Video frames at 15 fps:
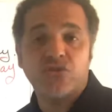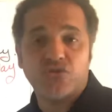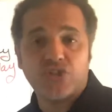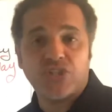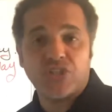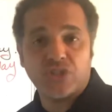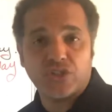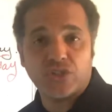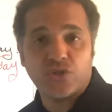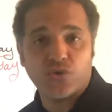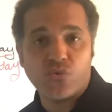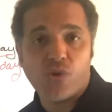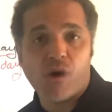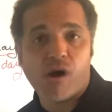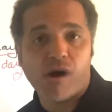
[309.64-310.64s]
to change it to
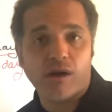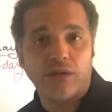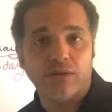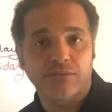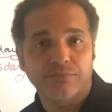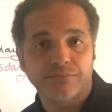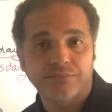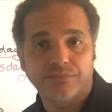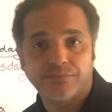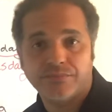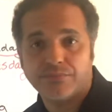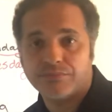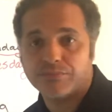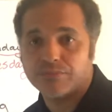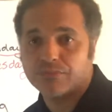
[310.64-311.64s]
on.
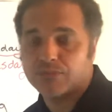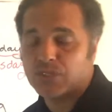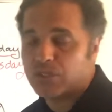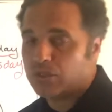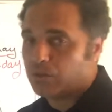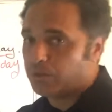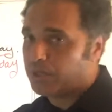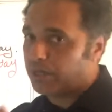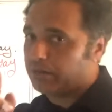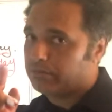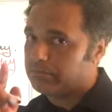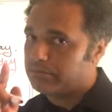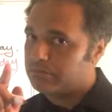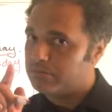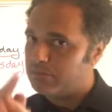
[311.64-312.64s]
Okay,
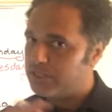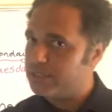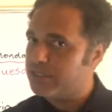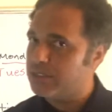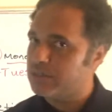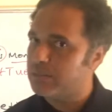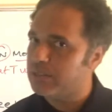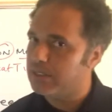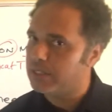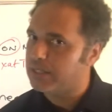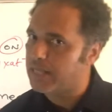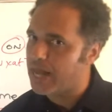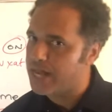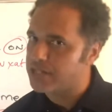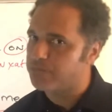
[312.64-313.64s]
let's get to the
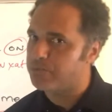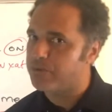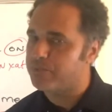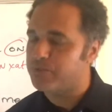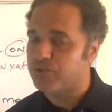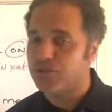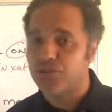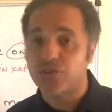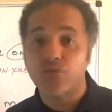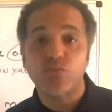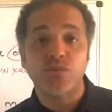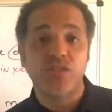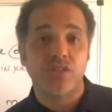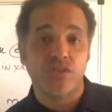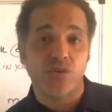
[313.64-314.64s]
last preposition,
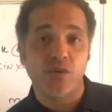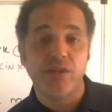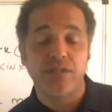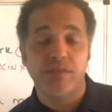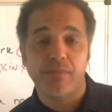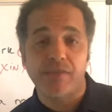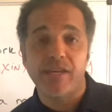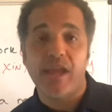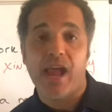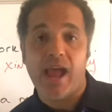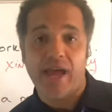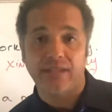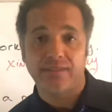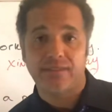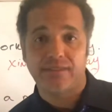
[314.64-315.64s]
which is going to be
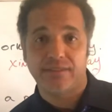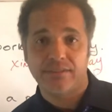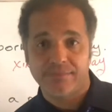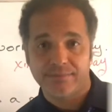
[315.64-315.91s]
at.